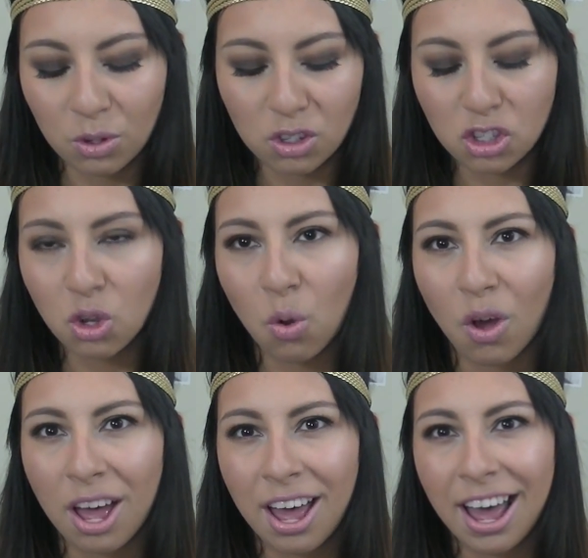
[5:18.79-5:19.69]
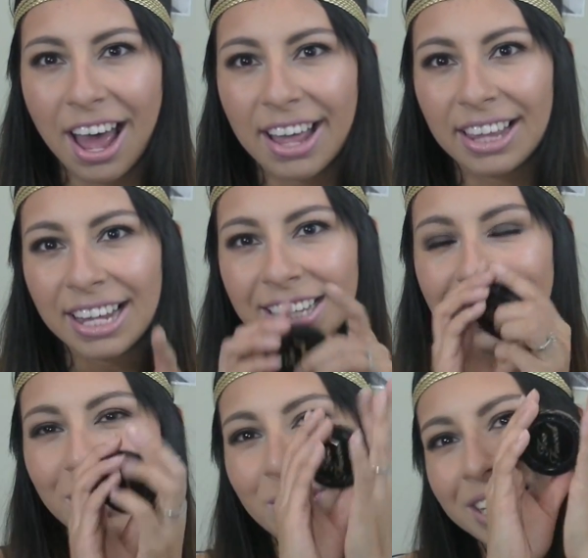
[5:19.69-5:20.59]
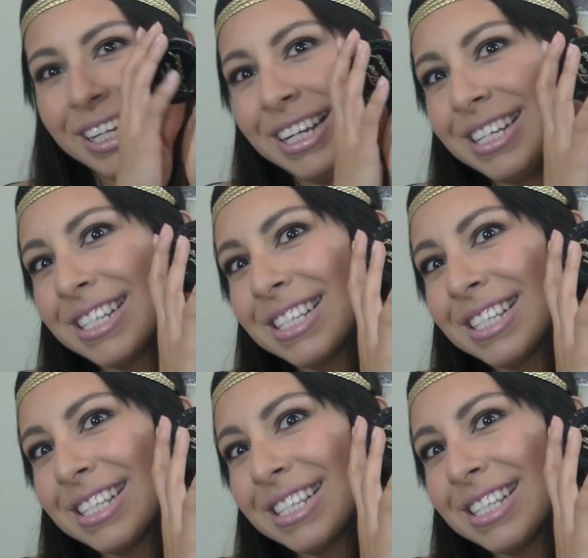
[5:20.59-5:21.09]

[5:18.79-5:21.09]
So, I like little thingies.